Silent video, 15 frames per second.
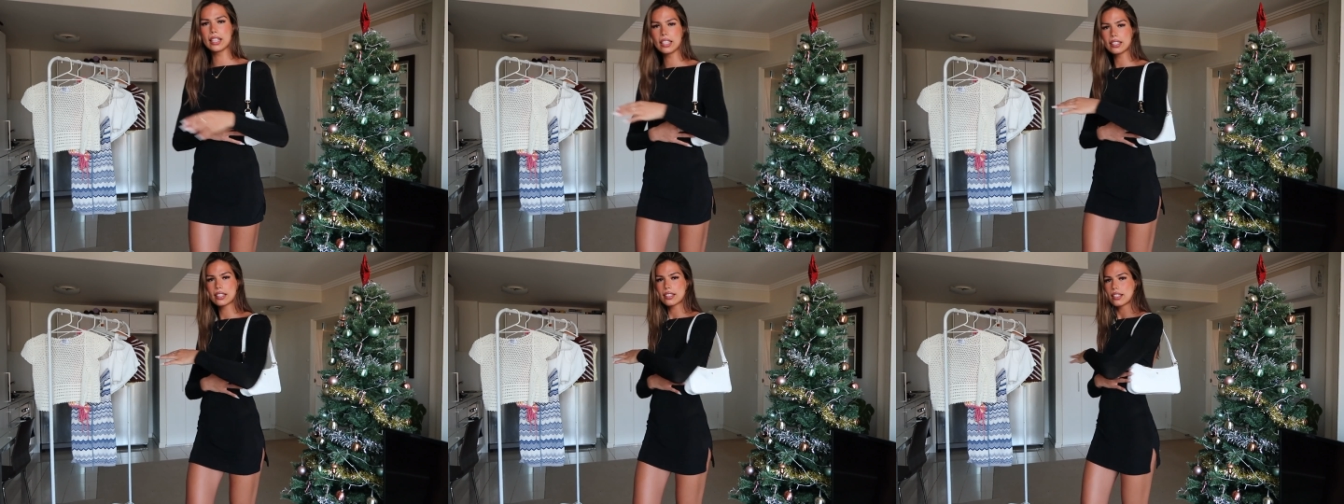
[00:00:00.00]

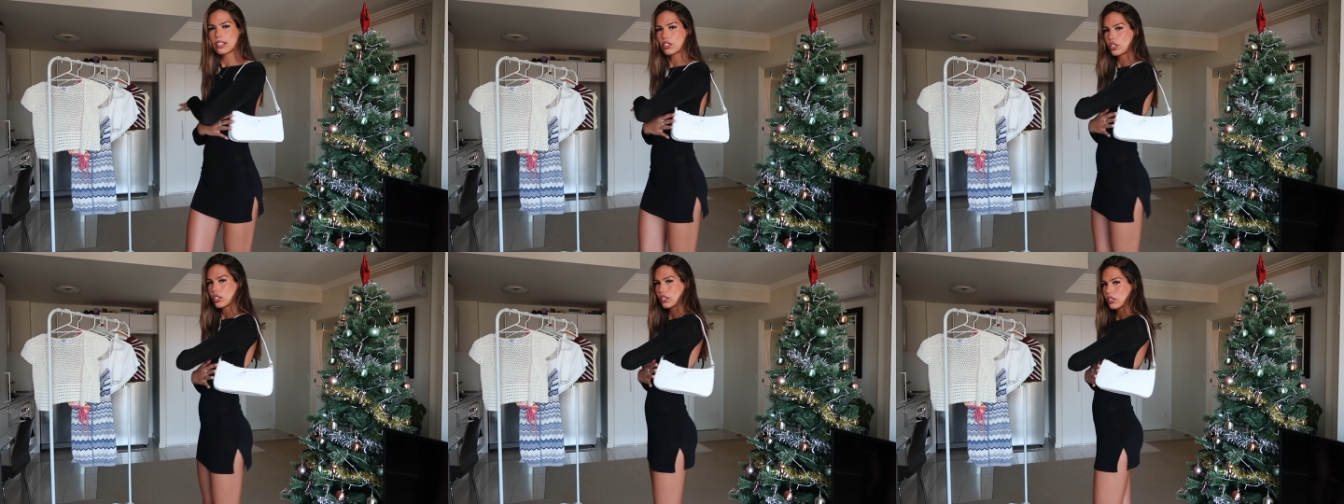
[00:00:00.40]
think this
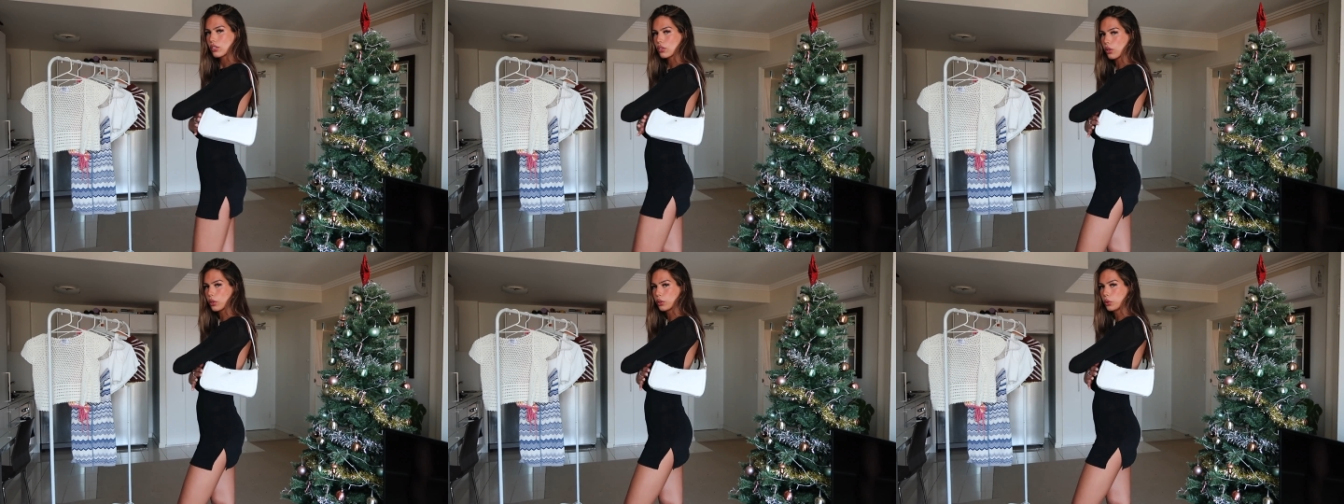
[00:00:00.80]
is just
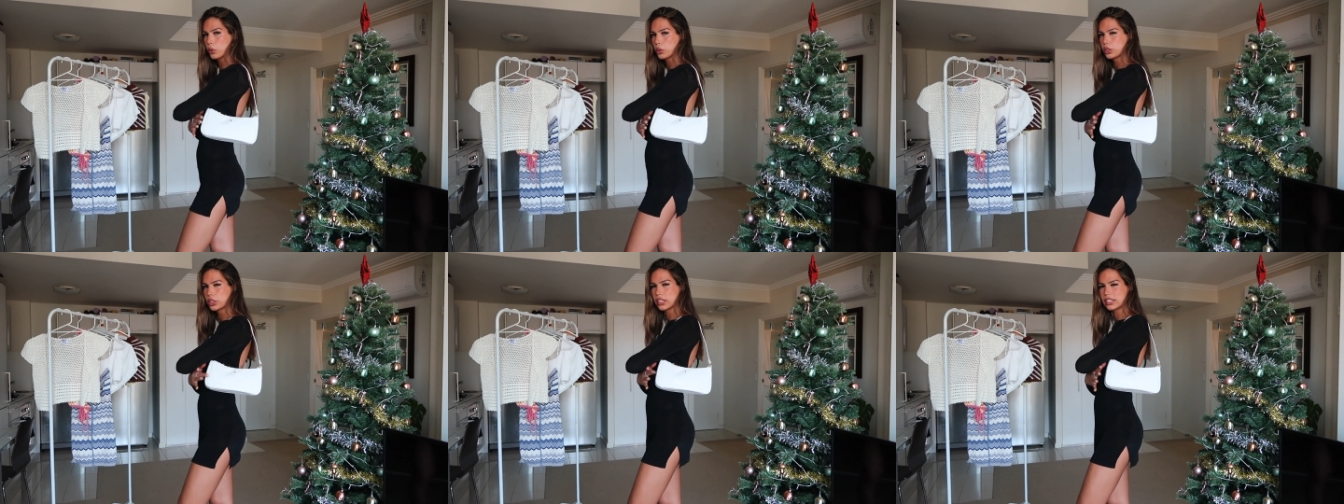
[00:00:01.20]
so
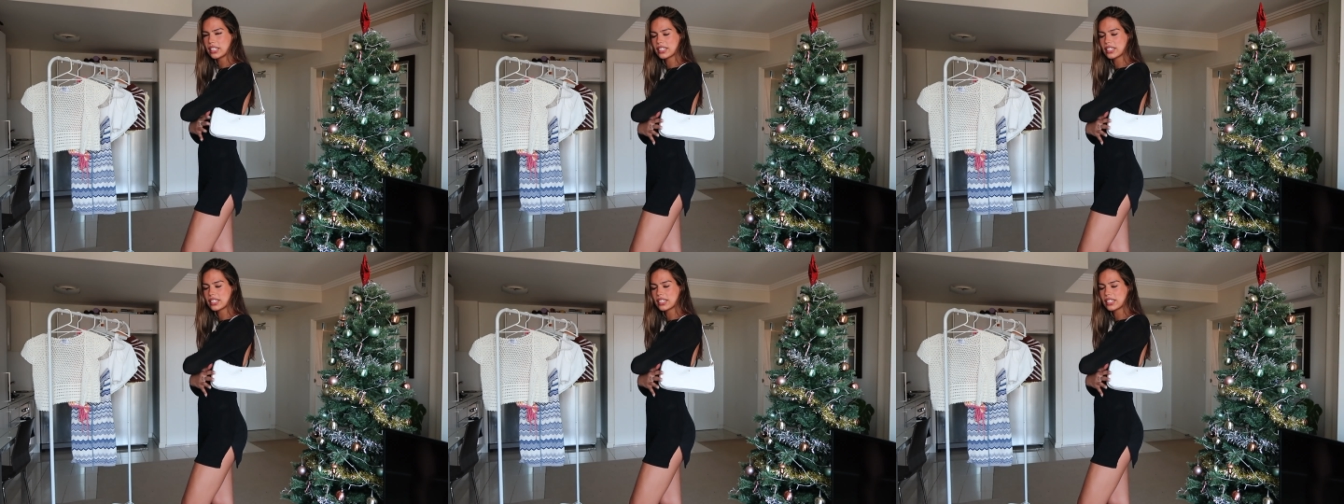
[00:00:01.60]
gorgeous.